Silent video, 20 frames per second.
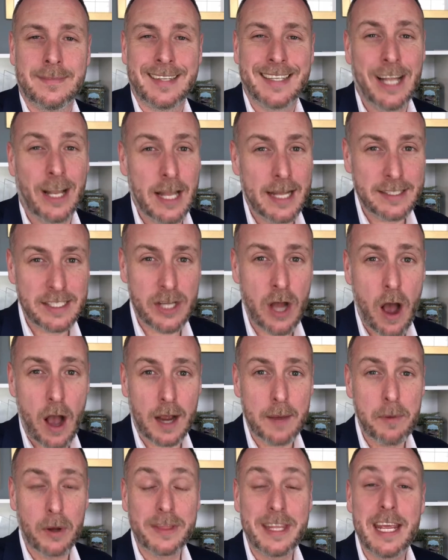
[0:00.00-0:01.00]
Now let's talk
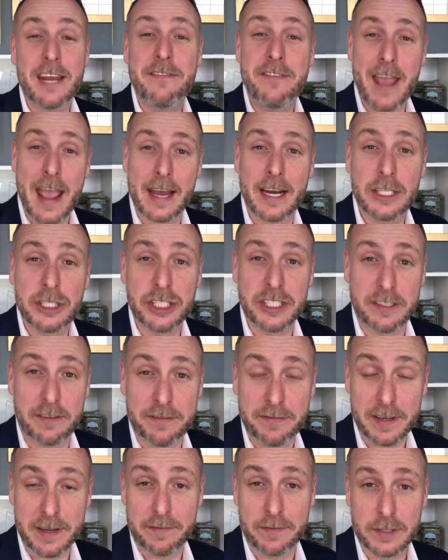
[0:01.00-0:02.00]
about the advantages of
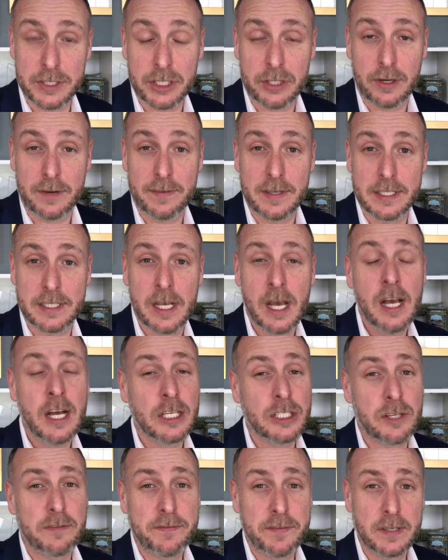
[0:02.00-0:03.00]
fee for service.
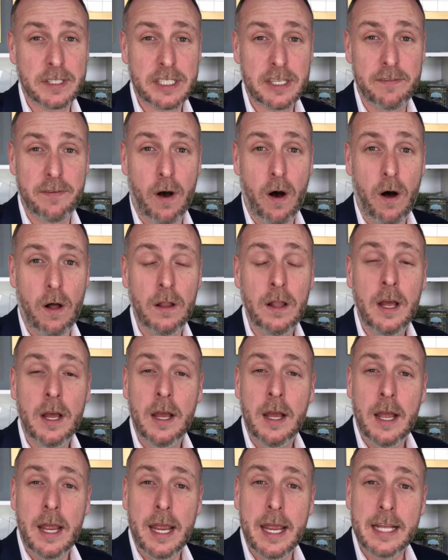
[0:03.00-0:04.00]
So first of all,
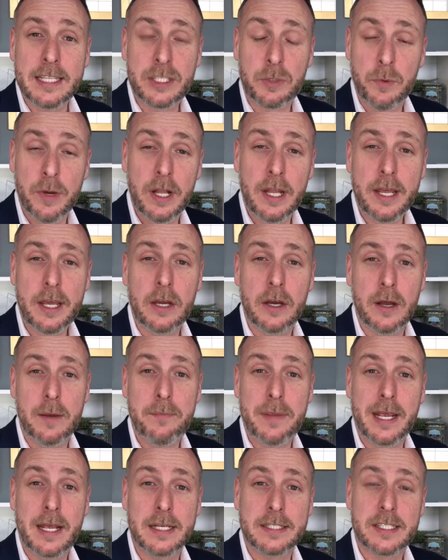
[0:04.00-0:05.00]
it's really good
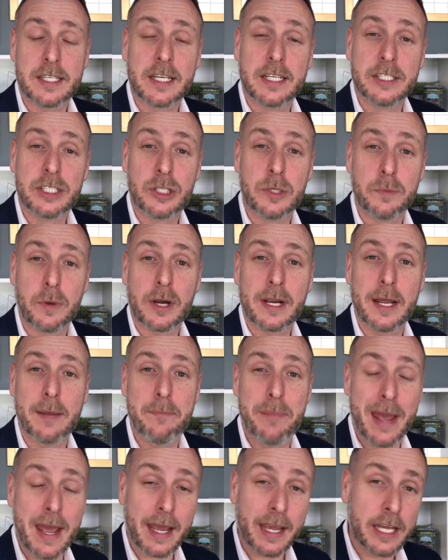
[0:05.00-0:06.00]
because the consumer can
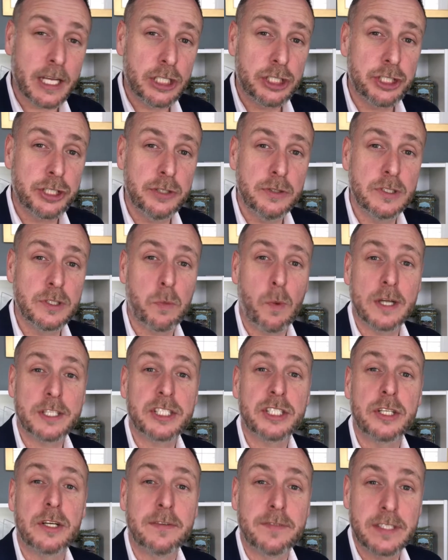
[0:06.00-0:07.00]
pick and choose what
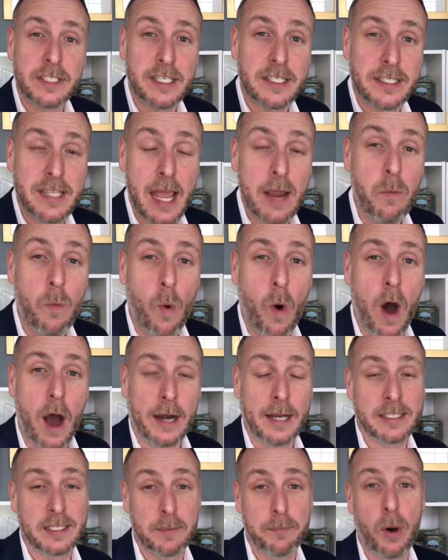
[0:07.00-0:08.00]
services they
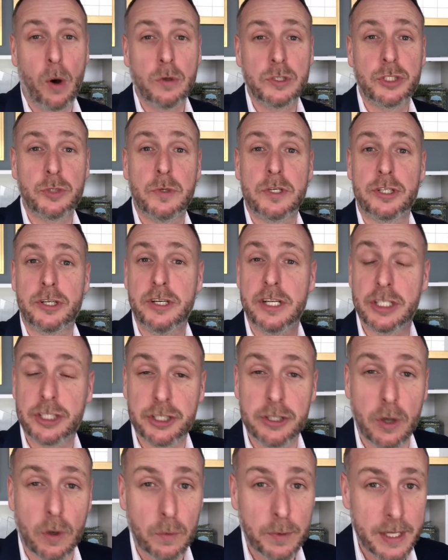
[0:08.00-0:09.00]
want, as opposed to a
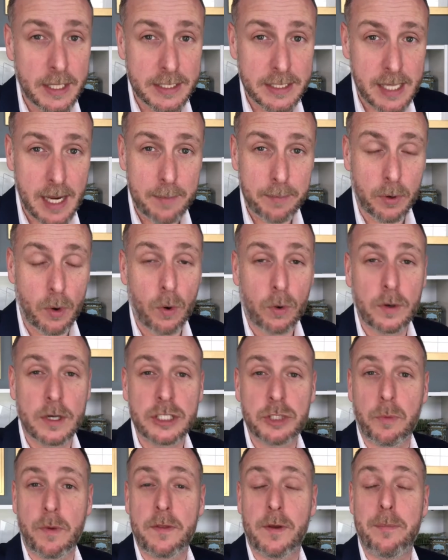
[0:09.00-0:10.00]
traditional real estate
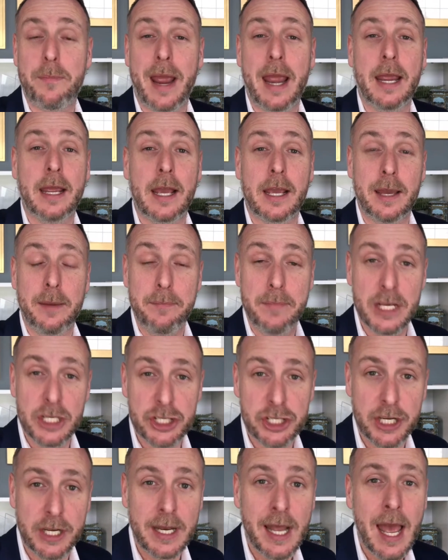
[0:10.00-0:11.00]
brokerage where they're paying a
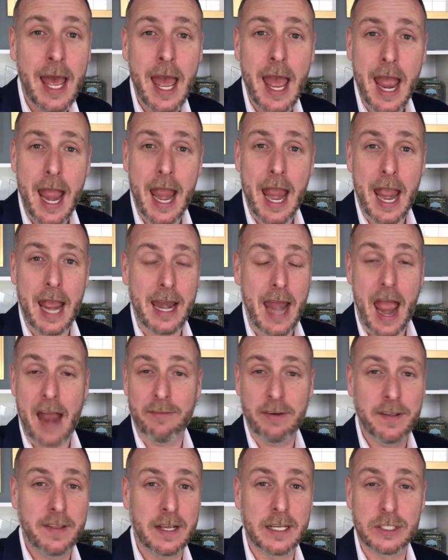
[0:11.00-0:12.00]
commission and
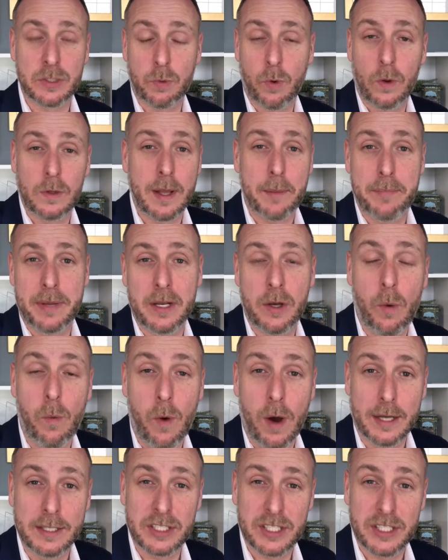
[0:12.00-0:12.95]
everything is rolled up into one.